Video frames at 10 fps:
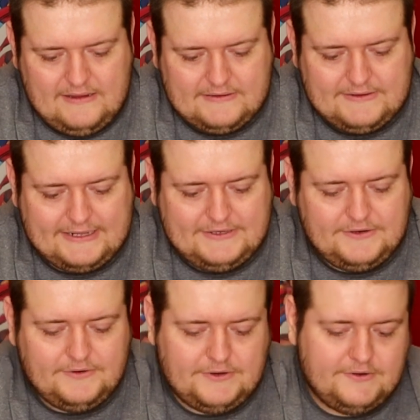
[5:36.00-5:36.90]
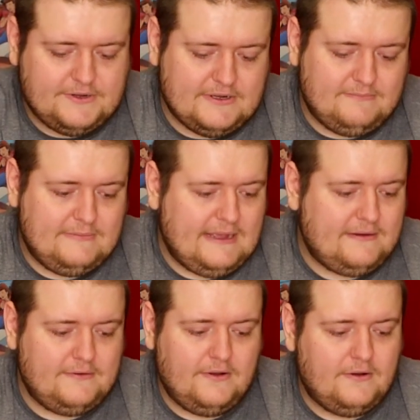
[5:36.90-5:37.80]
So that's Duke Nukem. I
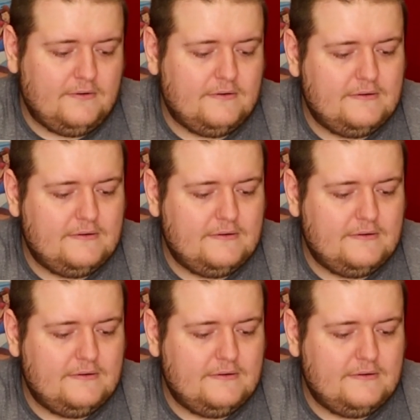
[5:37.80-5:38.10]
don't know.